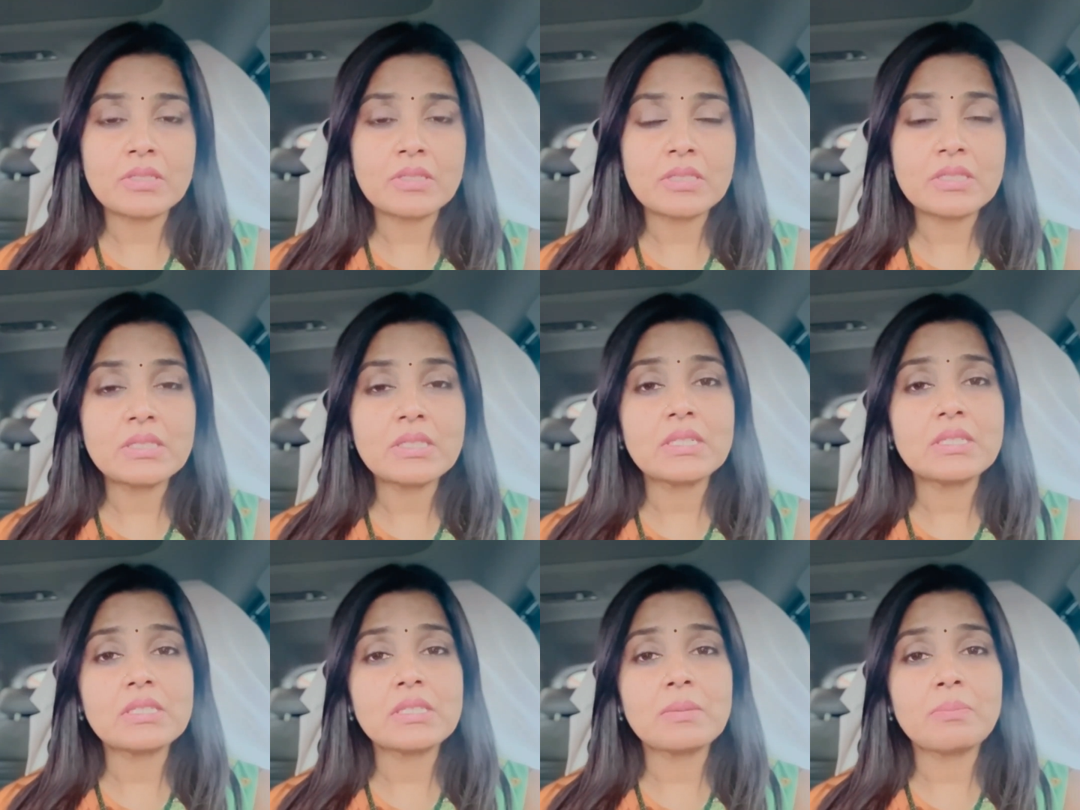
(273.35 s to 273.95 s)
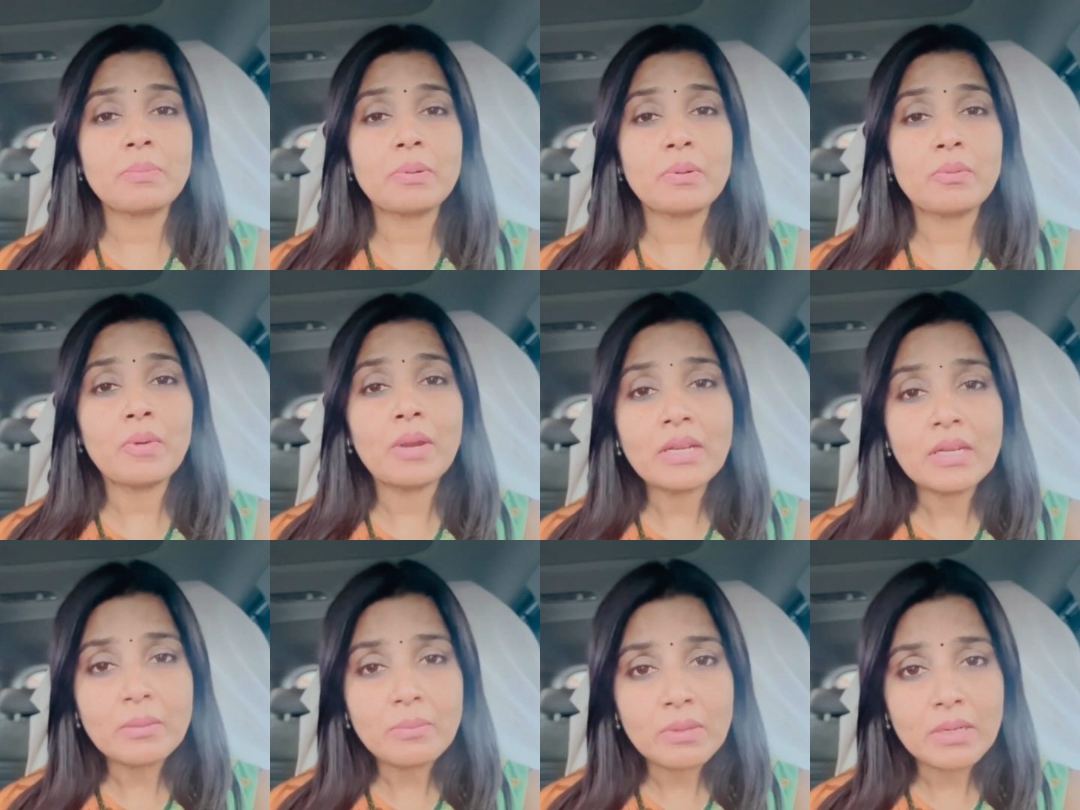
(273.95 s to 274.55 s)
Since it is a
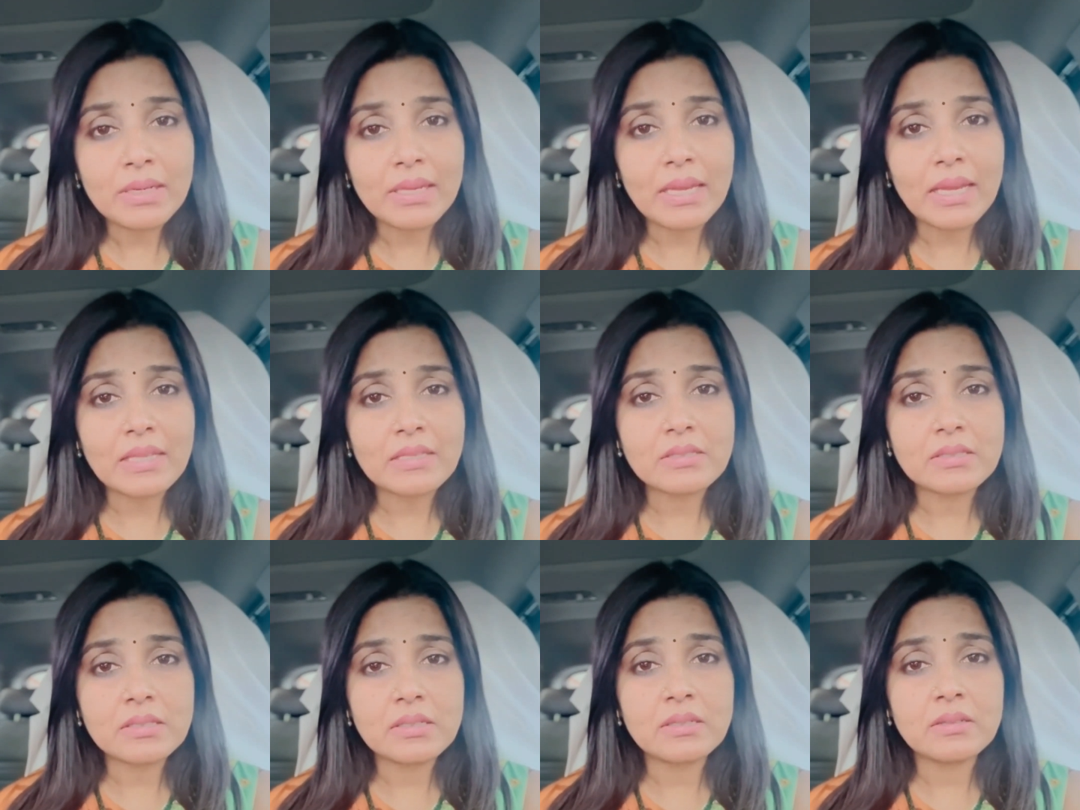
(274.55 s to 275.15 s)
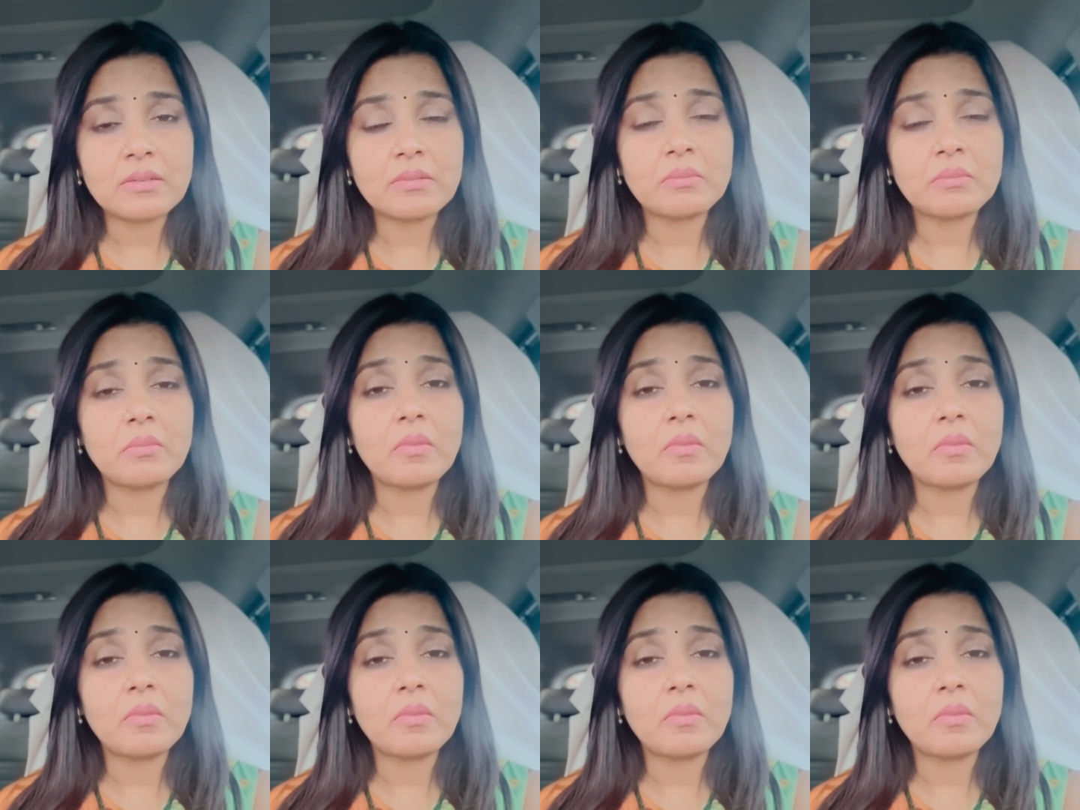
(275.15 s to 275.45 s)
preventable cancer,